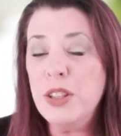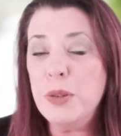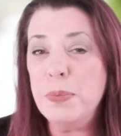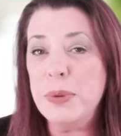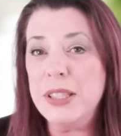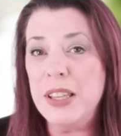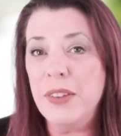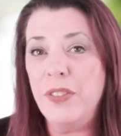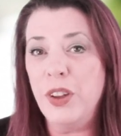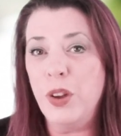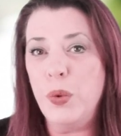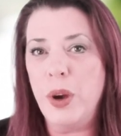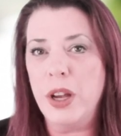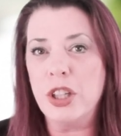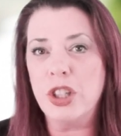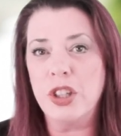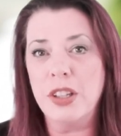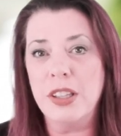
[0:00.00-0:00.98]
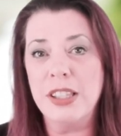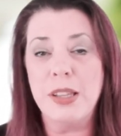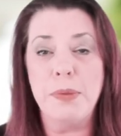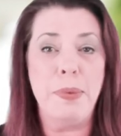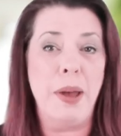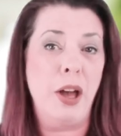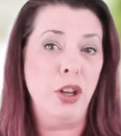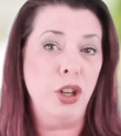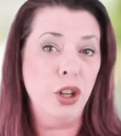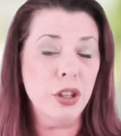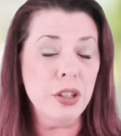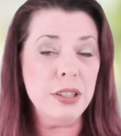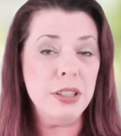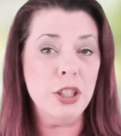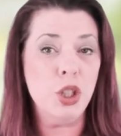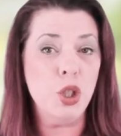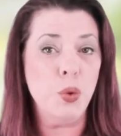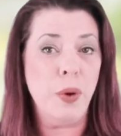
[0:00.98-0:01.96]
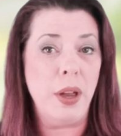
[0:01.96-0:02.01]
specific questions about your
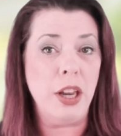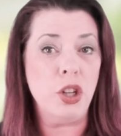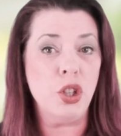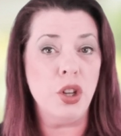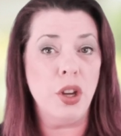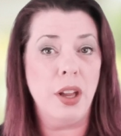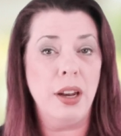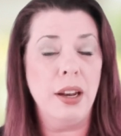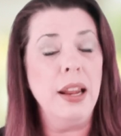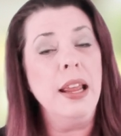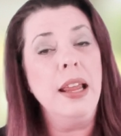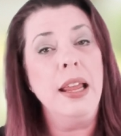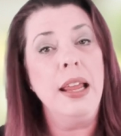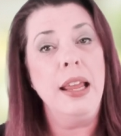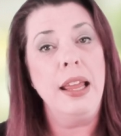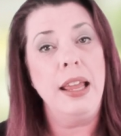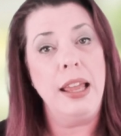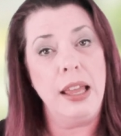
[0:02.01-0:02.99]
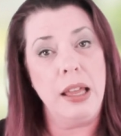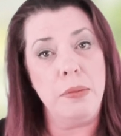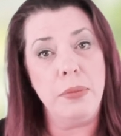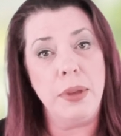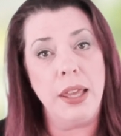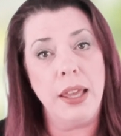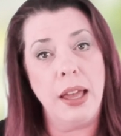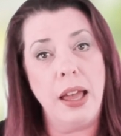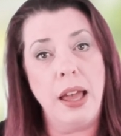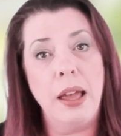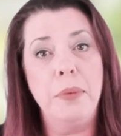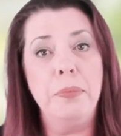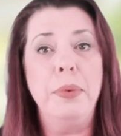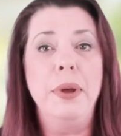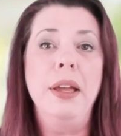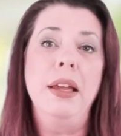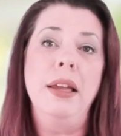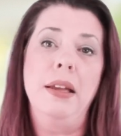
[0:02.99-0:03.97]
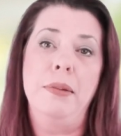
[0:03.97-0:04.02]
situation, hit me up,
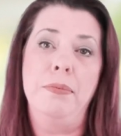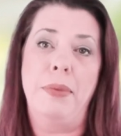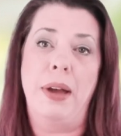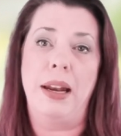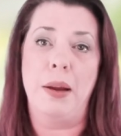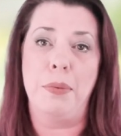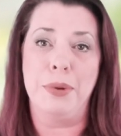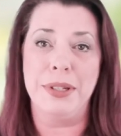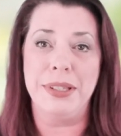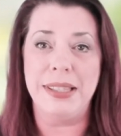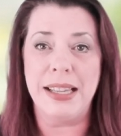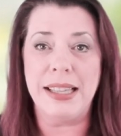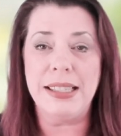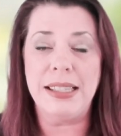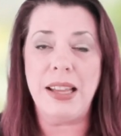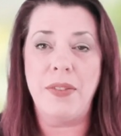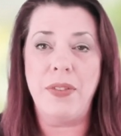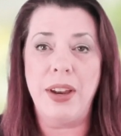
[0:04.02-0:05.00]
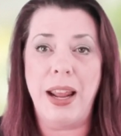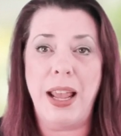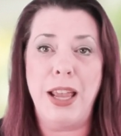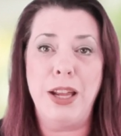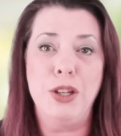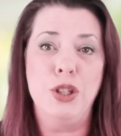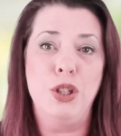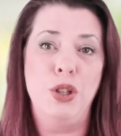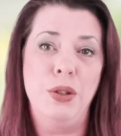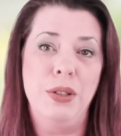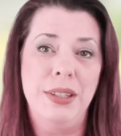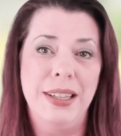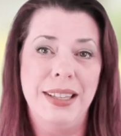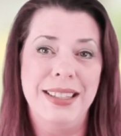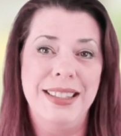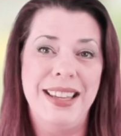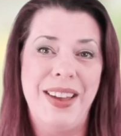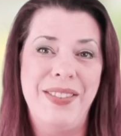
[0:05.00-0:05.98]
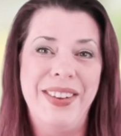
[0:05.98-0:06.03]
My number is
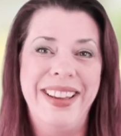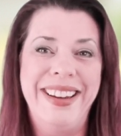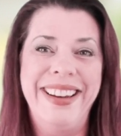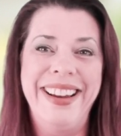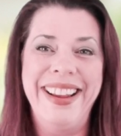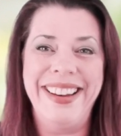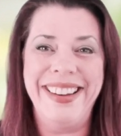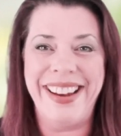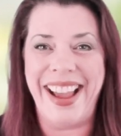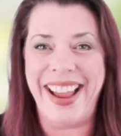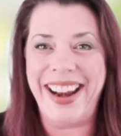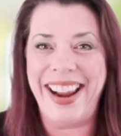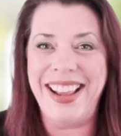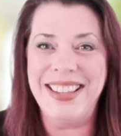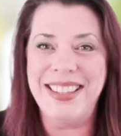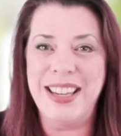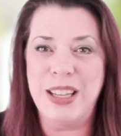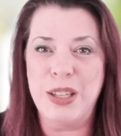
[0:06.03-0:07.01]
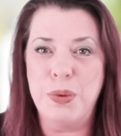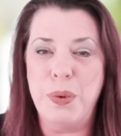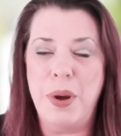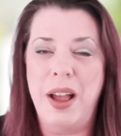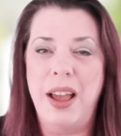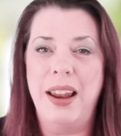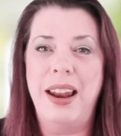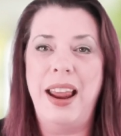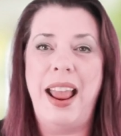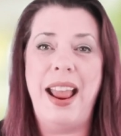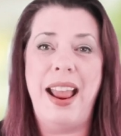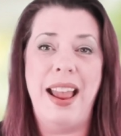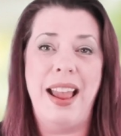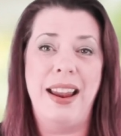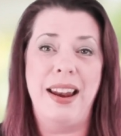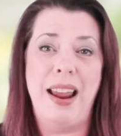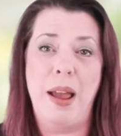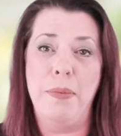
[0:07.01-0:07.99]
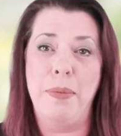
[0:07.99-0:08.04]
678-267-9861,
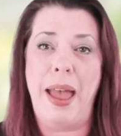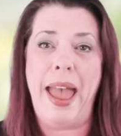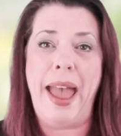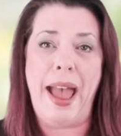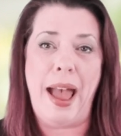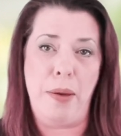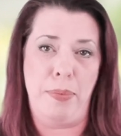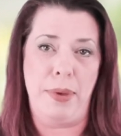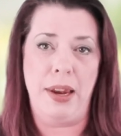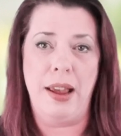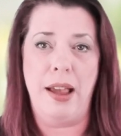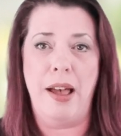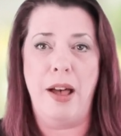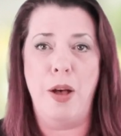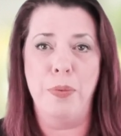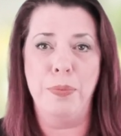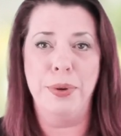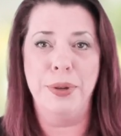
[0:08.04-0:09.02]
and I'm happy to help.